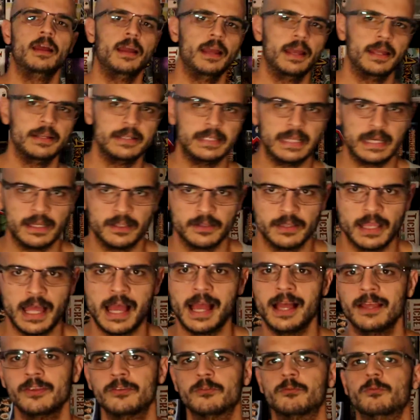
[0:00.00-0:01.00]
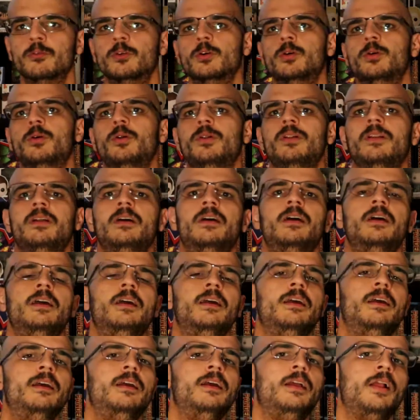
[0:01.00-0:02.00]
And our last rule,
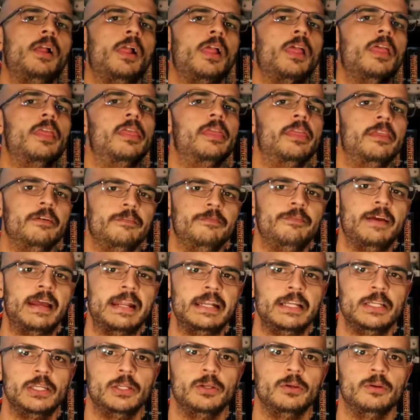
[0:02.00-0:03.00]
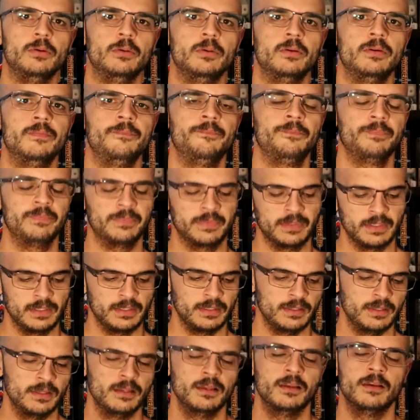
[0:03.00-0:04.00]
the venue.
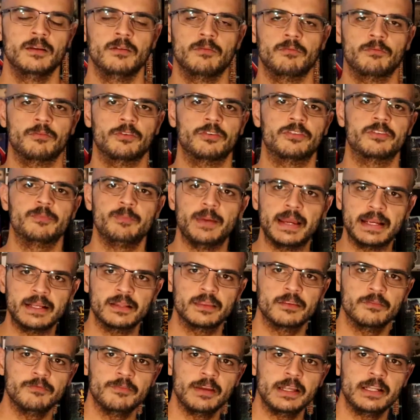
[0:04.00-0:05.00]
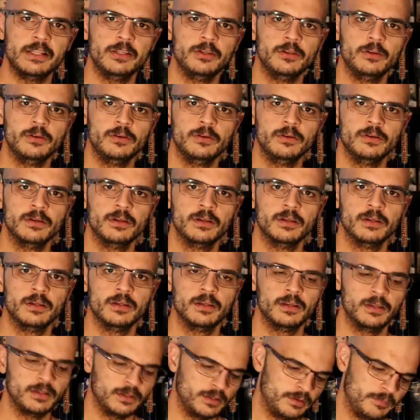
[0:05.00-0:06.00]
Respect the venue,
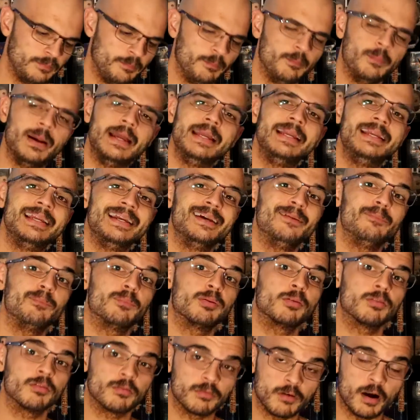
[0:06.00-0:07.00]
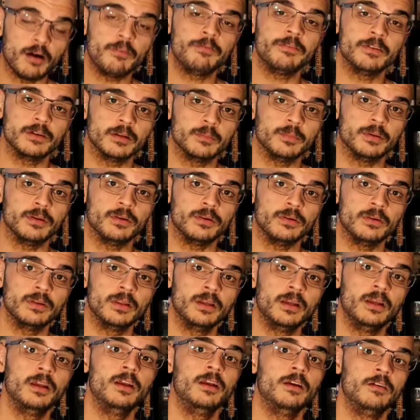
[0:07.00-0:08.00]
make it profitable
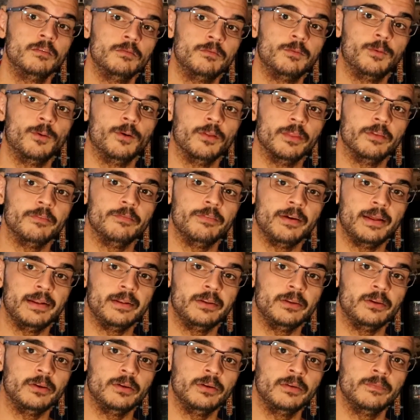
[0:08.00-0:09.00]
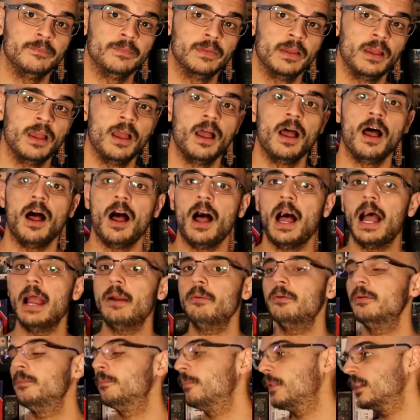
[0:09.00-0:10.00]
for the venue. I
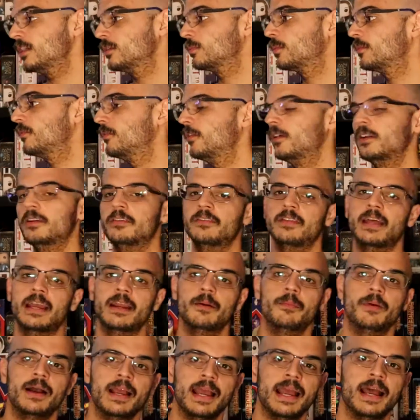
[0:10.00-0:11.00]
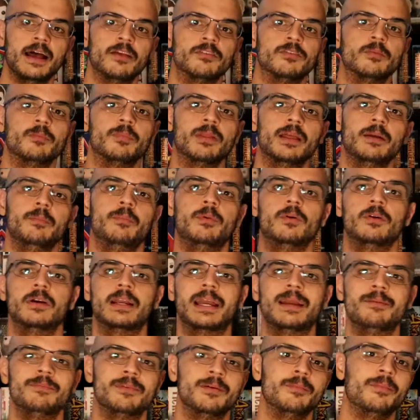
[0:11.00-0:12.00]
would much prefer to stay at my house and play board
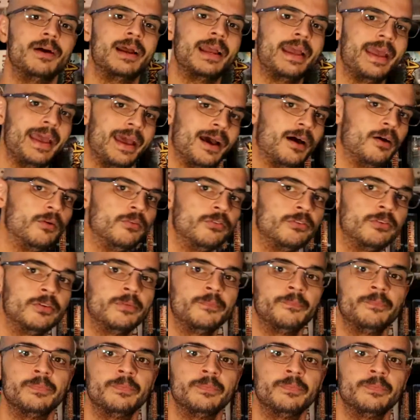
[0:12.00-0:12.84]
games at my house.